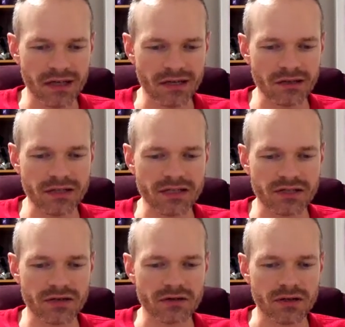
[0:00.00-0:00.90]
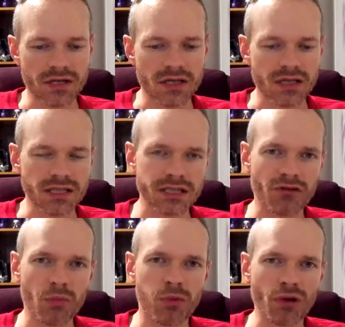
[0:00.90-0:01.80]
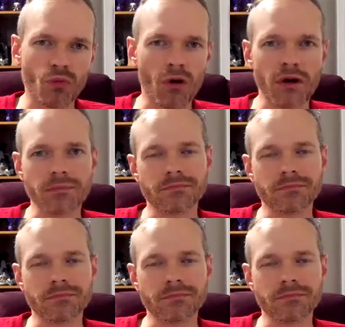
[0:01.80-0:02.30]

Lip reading: at least 0.1,